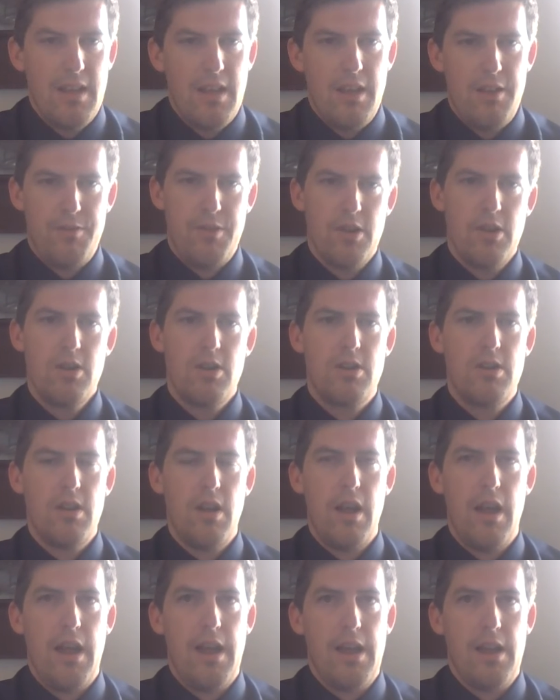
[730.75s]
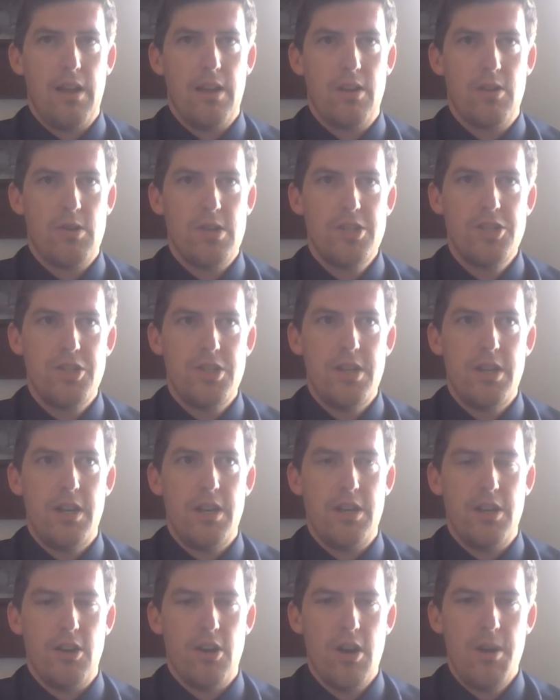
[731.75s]
If you're a Christian
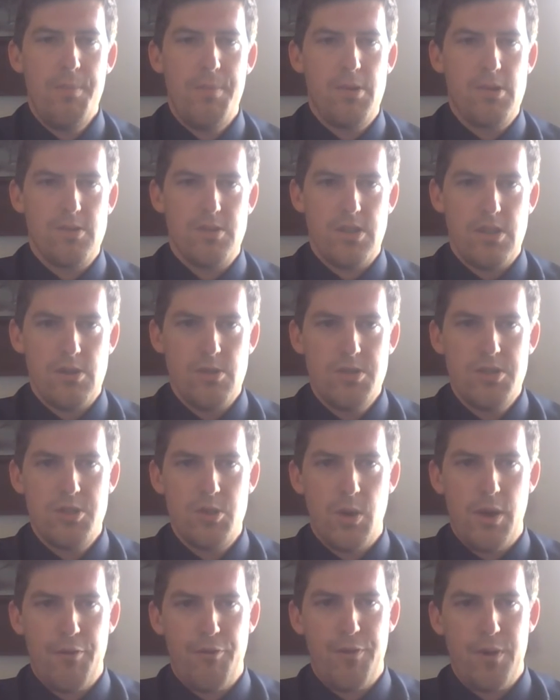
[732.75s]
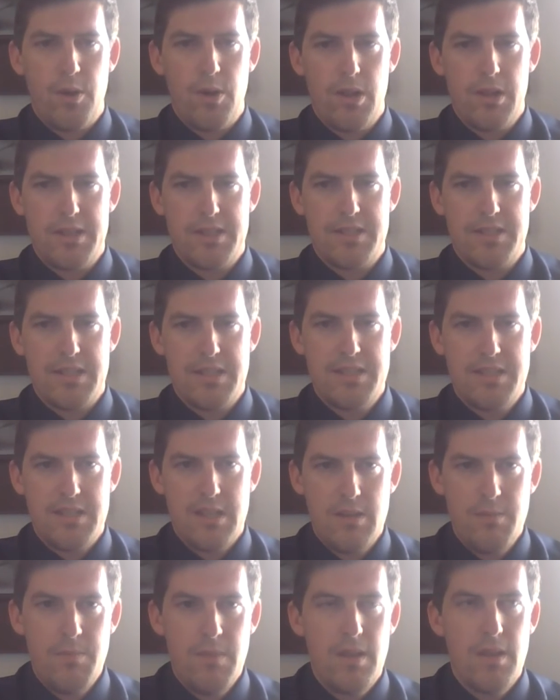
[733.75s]
in Europe who's used to a feudalist
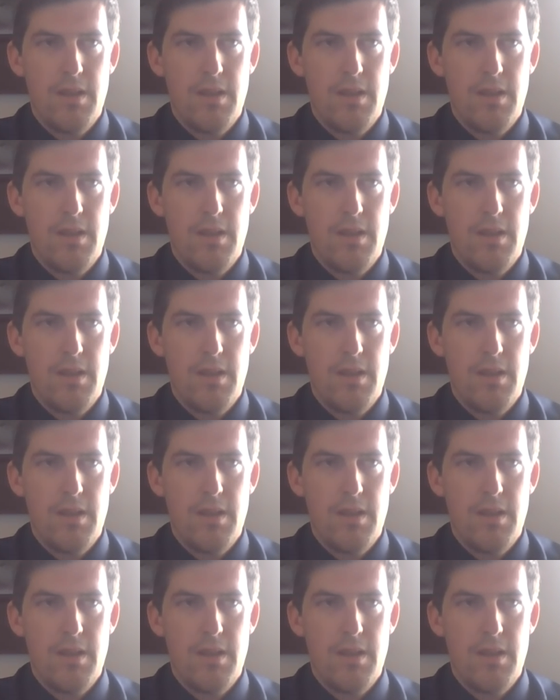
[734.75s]
system,